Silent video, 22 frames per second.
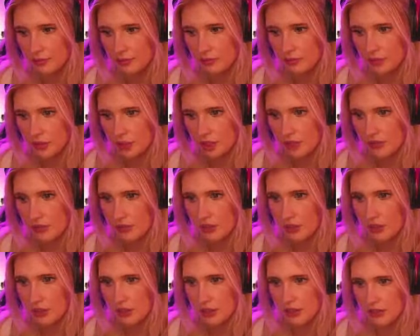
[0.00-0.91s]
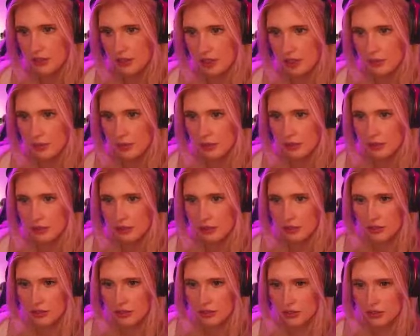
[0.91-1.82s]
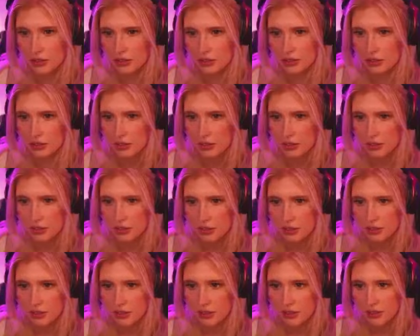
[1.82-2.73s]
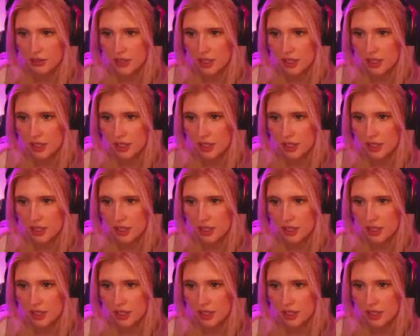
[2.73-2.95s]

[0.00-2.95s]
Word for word: Yeah, but you only have nine builds. Just sit in a